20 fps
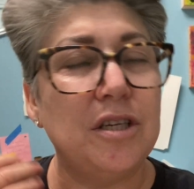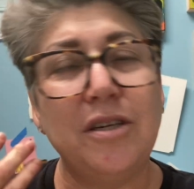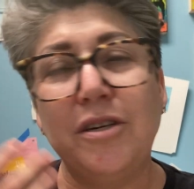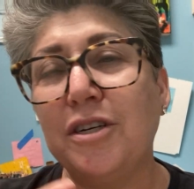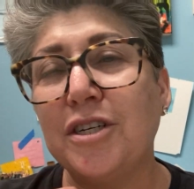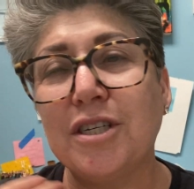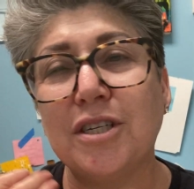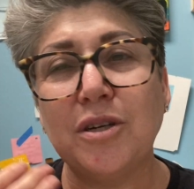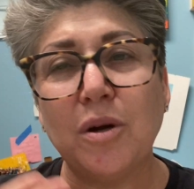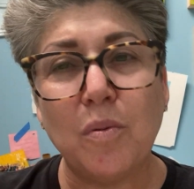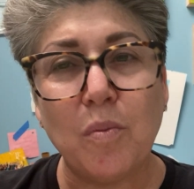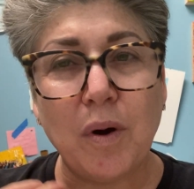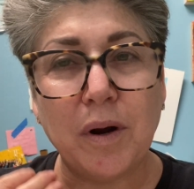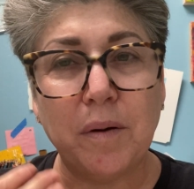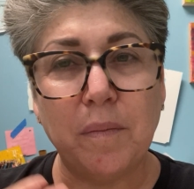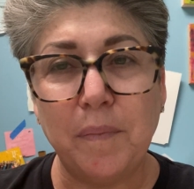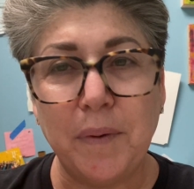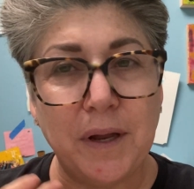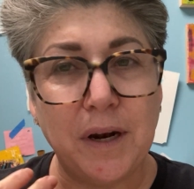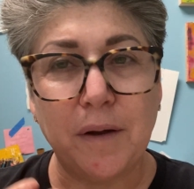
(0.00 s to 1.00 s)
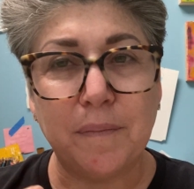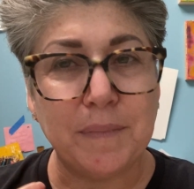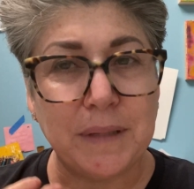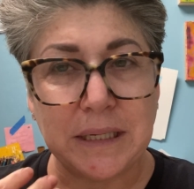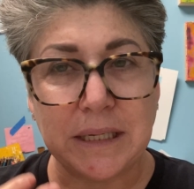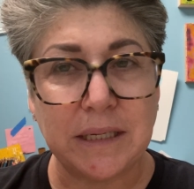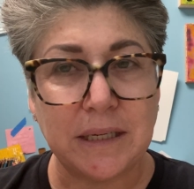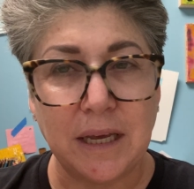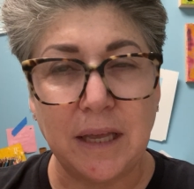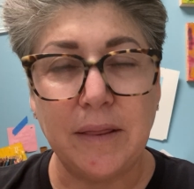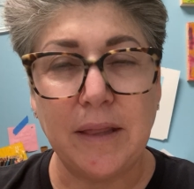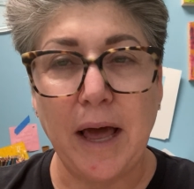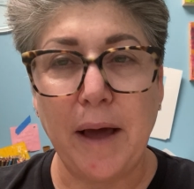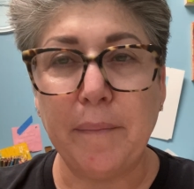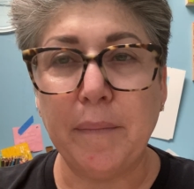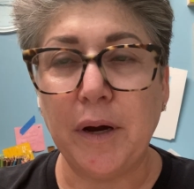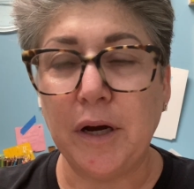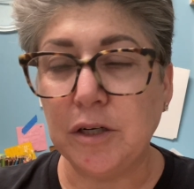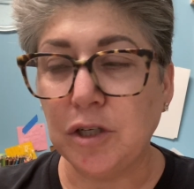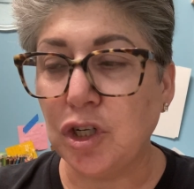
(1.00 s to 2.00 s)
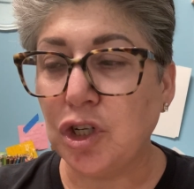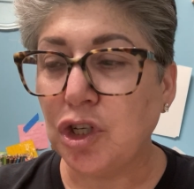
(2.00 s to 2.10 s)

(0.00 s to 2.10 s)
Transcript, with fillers: you just don't want to beat up the skin that much.